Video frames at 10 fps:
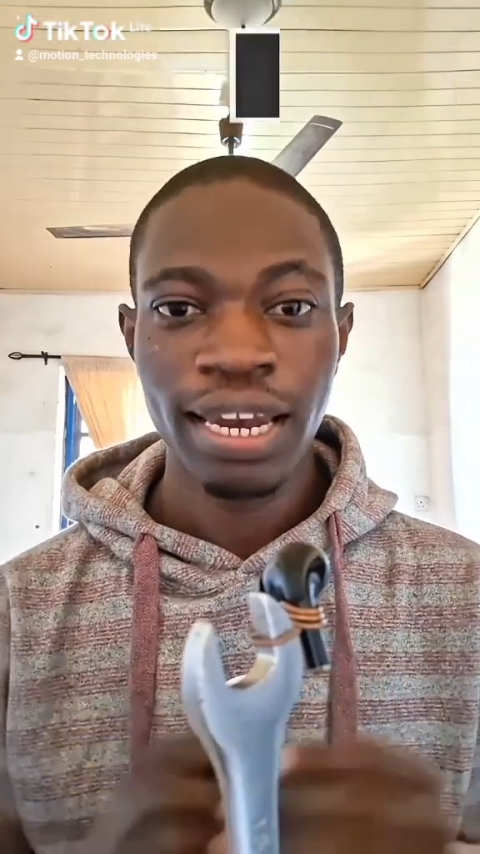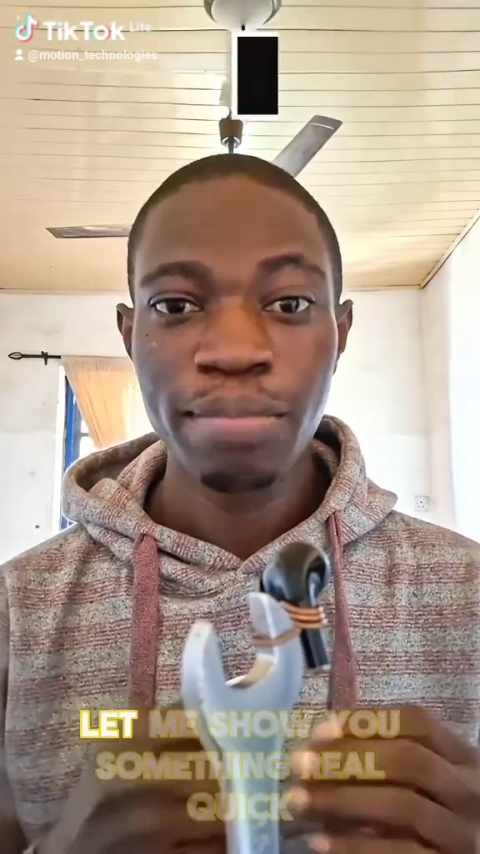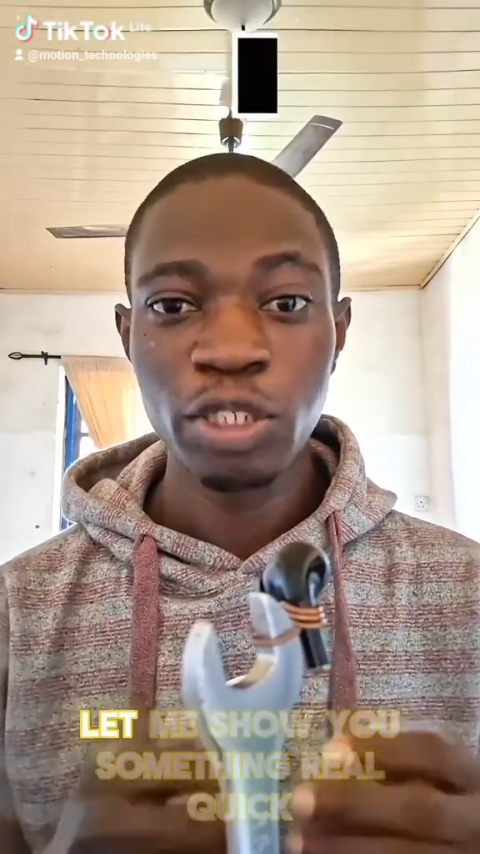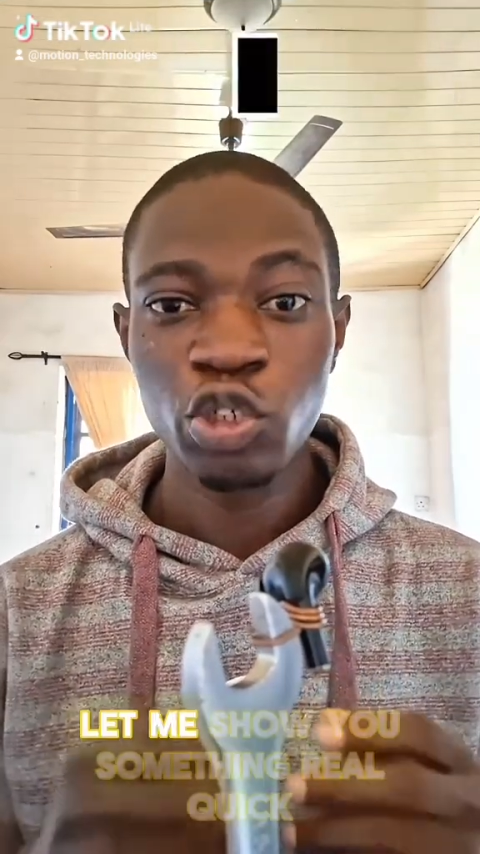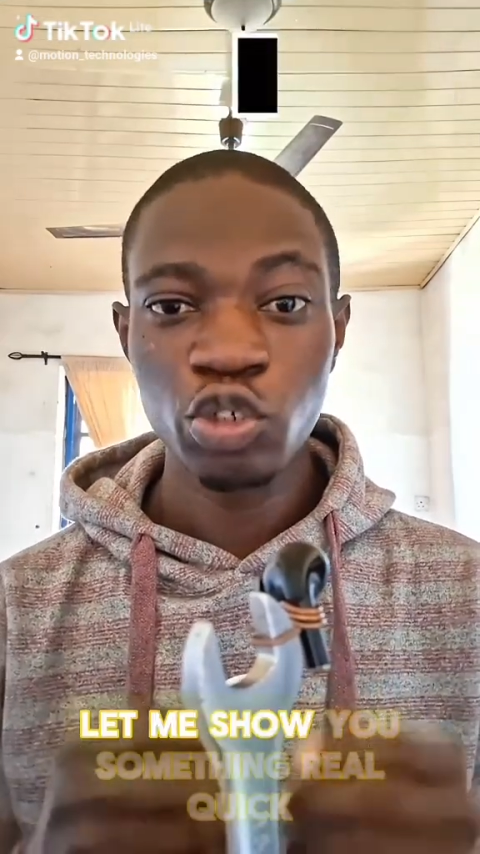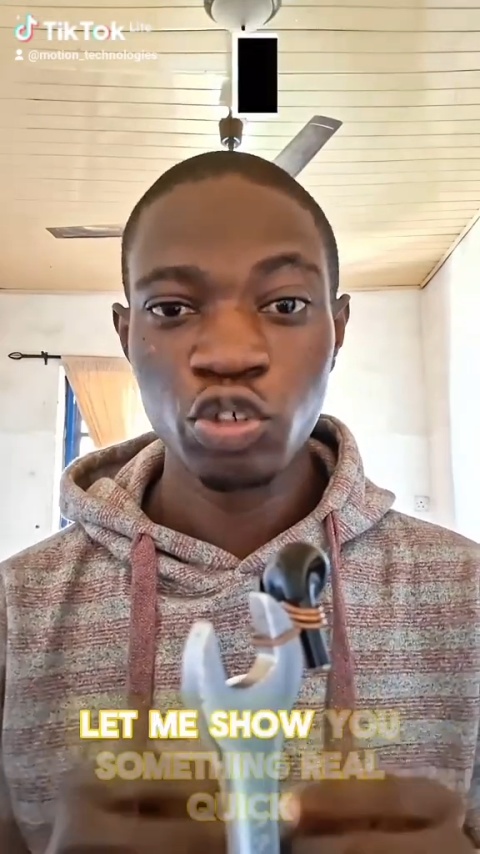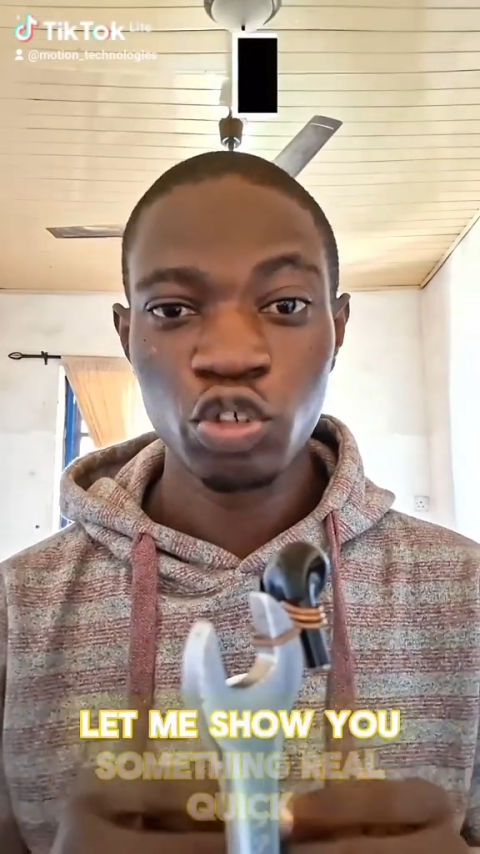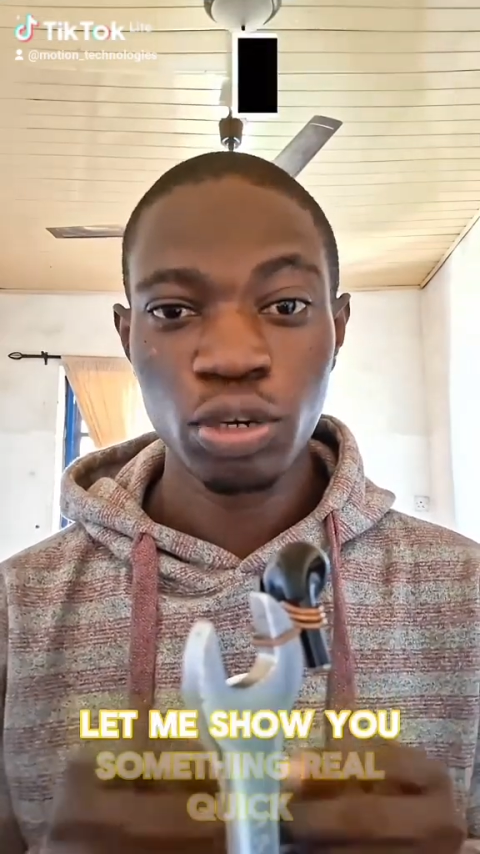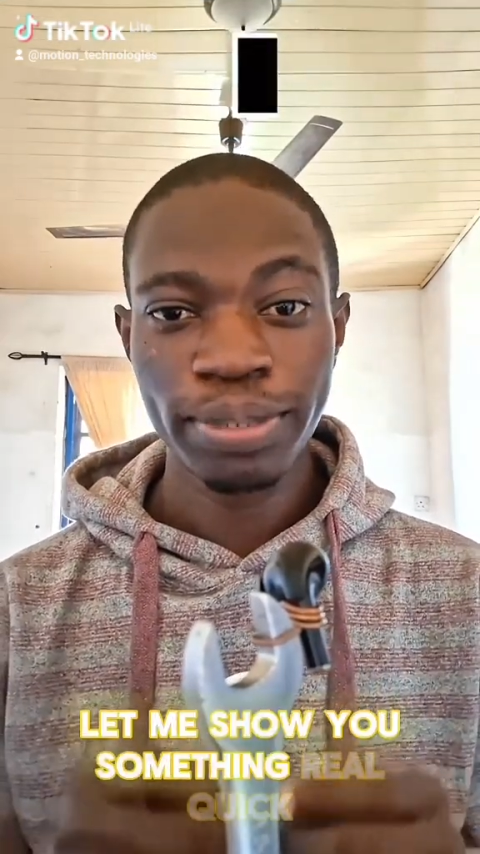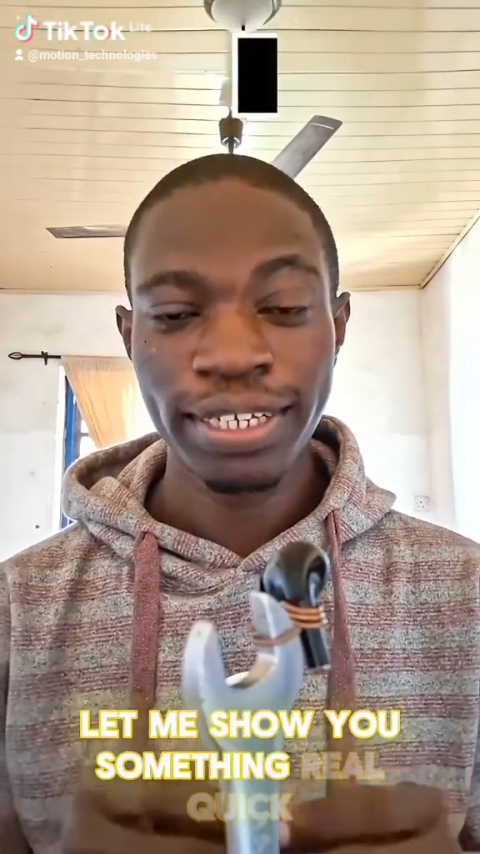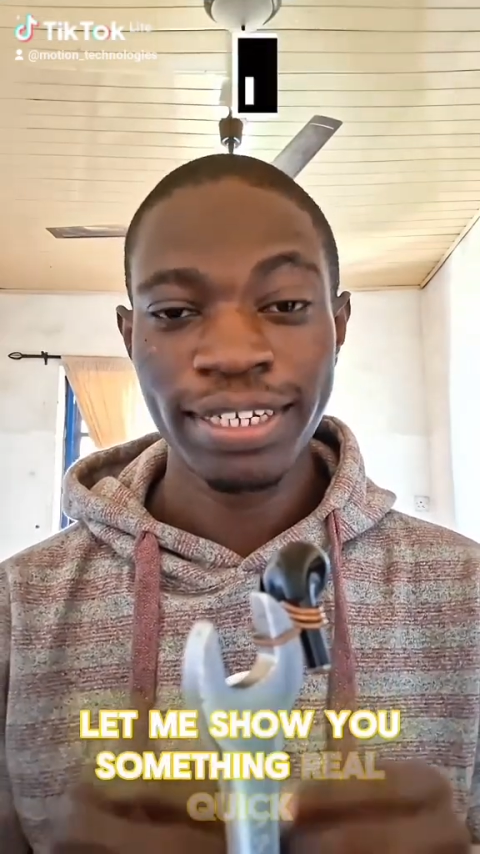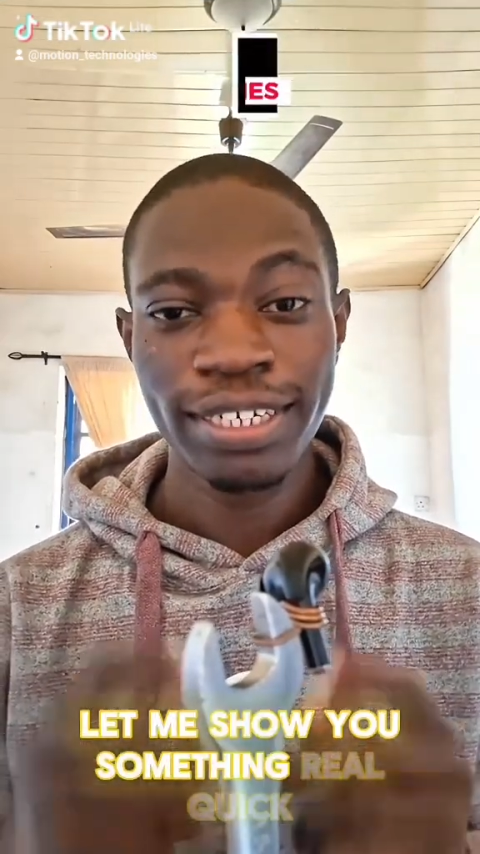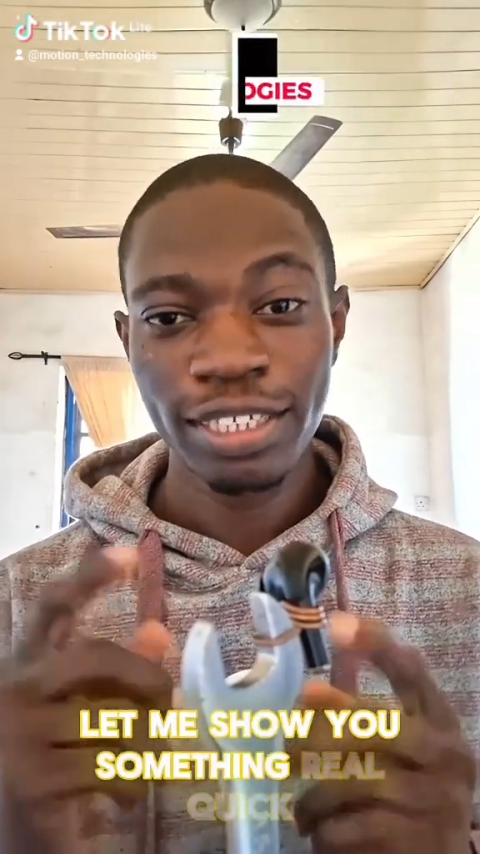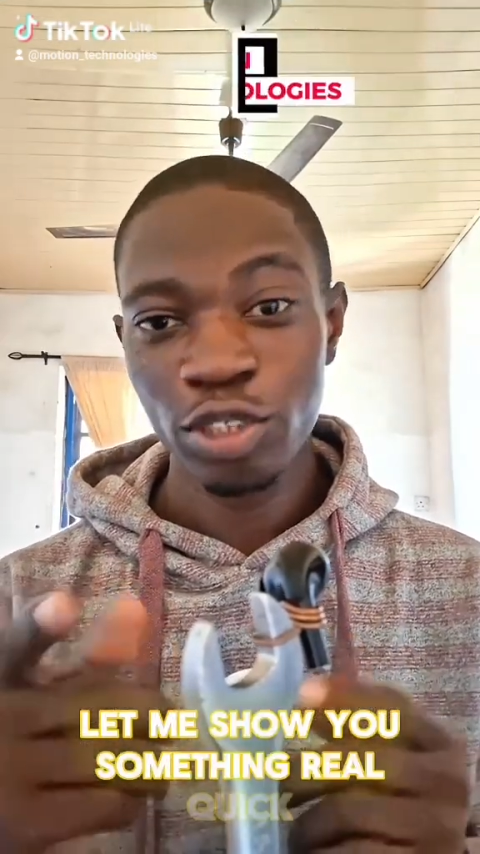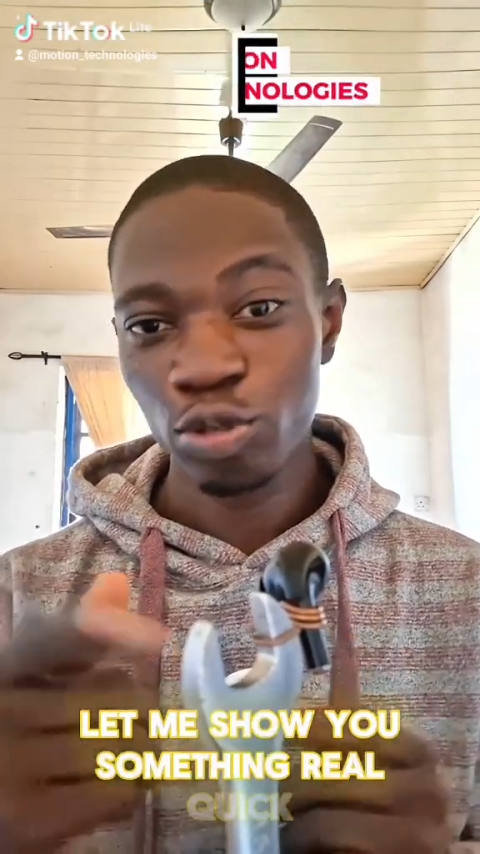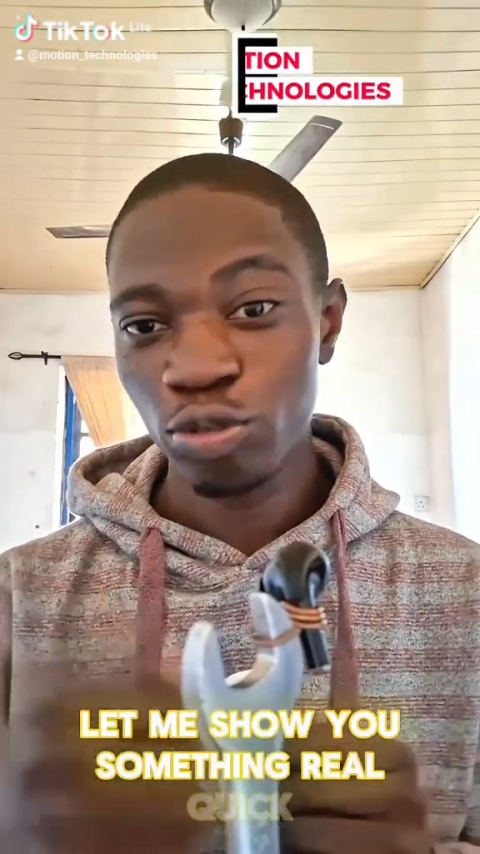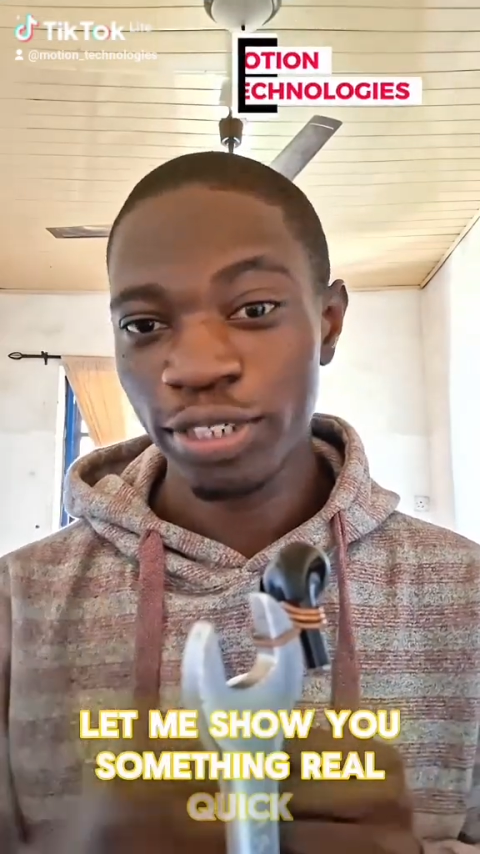Let me show you something real